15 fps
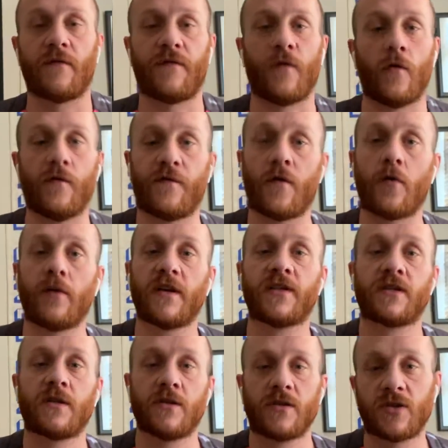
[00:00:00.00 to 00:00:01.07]
for
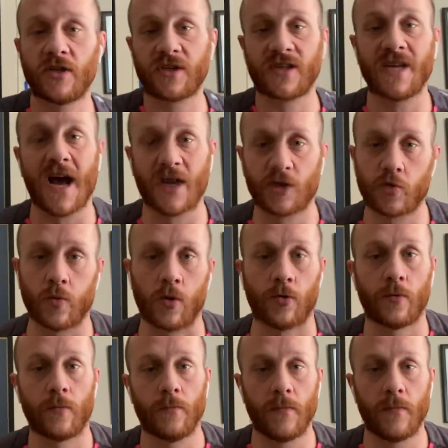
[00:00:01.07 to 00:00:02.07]
Forest to snatch one.